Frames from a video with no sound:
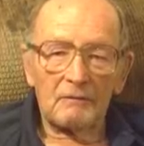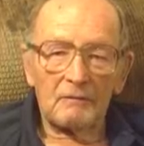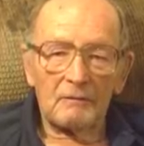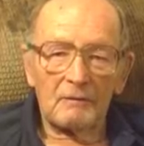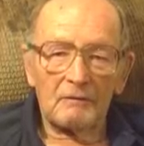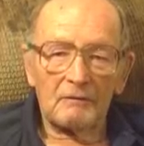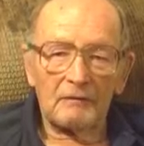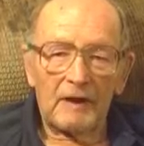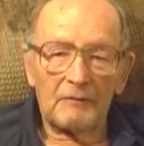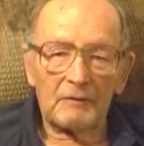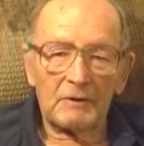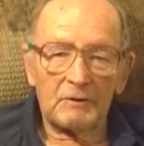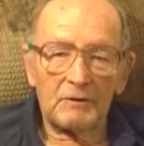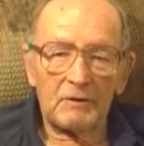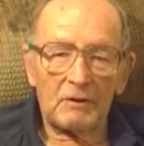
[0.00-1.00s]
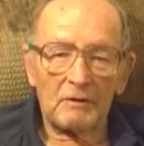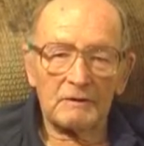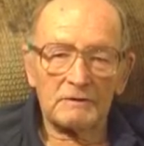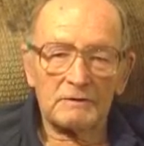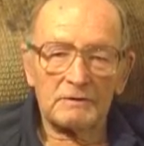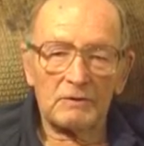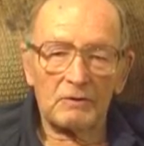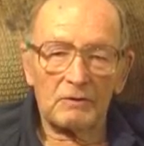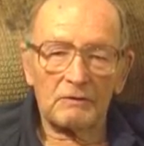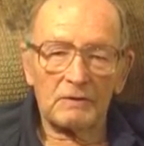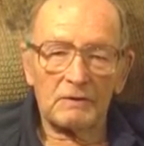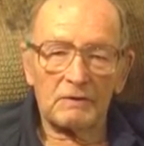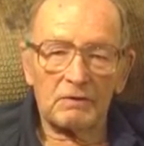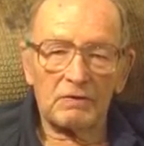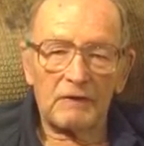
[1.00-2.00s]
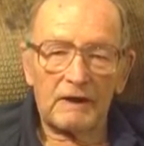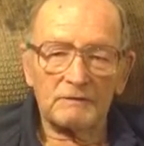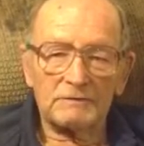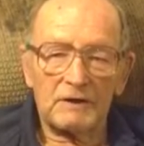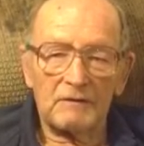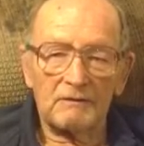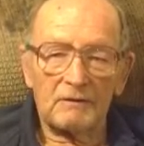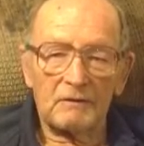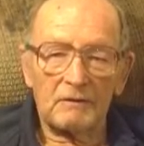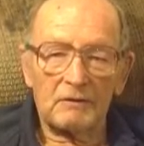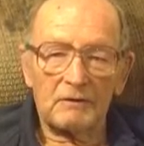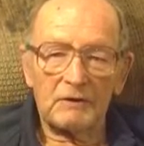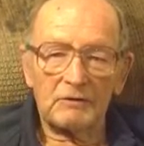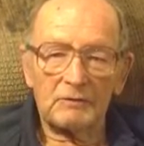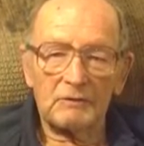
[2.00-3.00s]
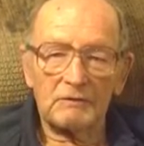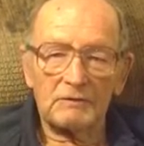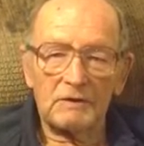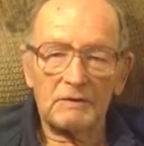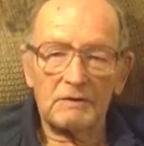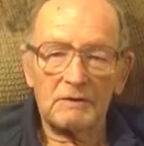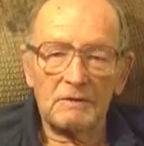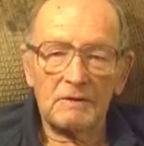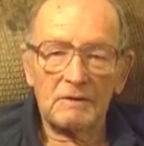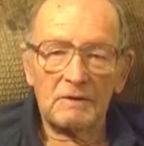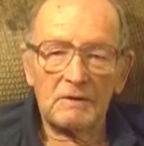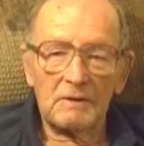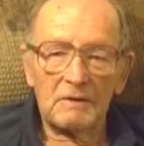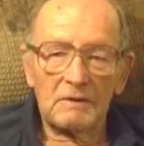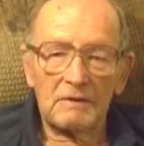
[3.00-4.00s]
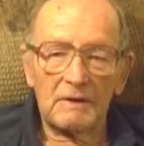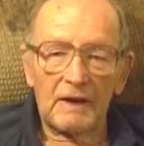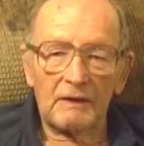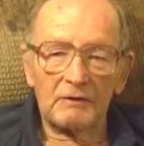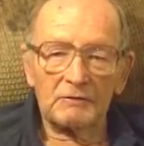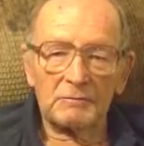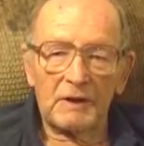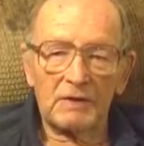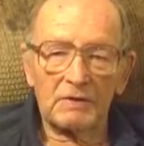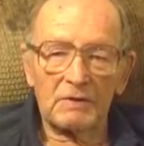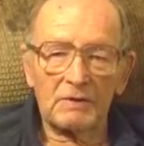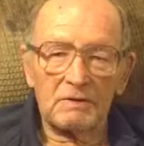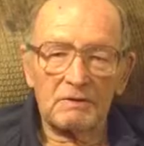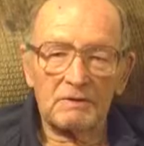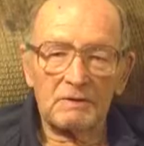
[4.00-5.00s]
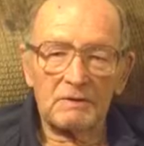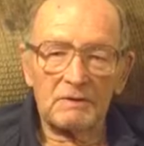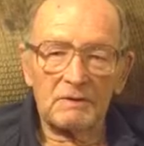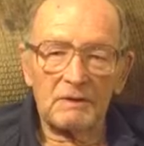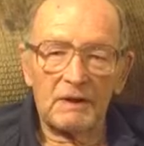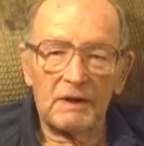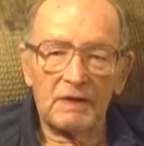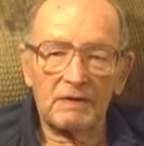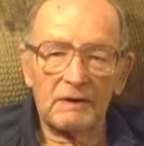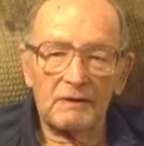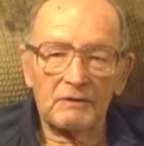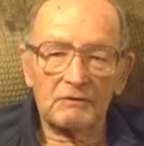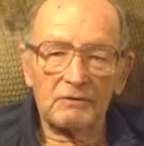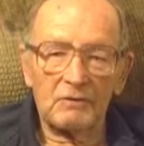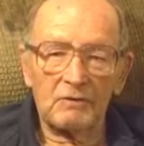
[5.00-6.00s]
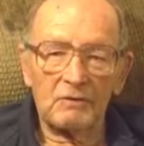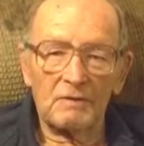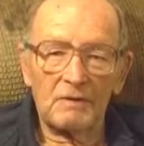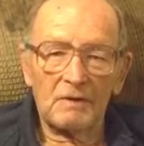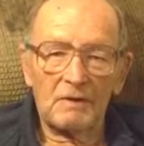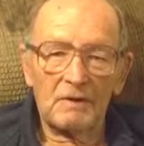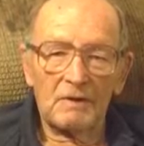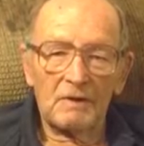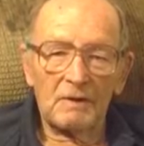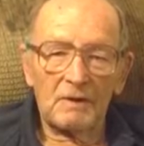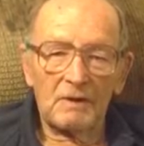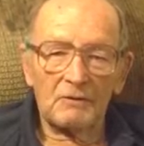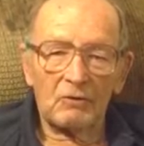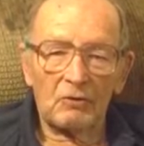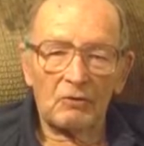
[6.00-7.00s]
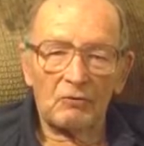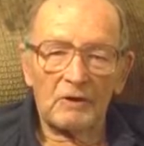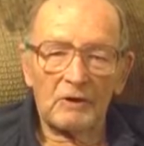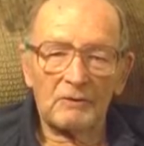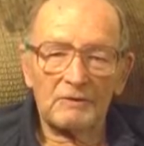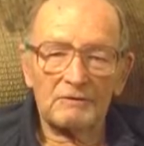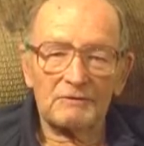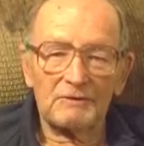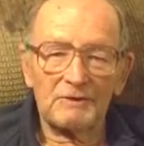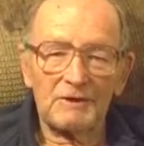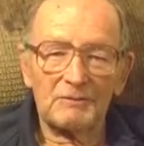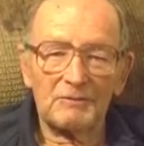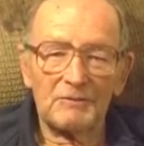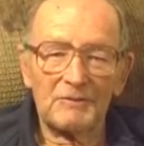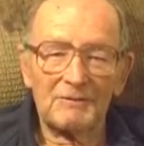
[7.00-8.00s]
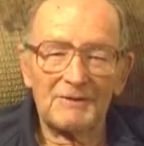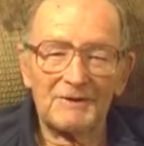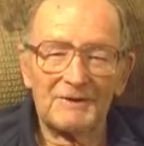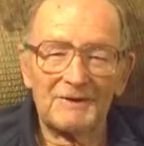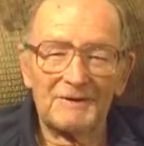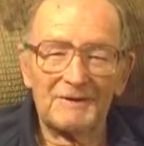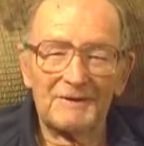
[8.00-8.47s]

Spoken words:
the family would always go to Thanksgiving or Christmas down and spend the day there. So I don't know where we'd sleep. But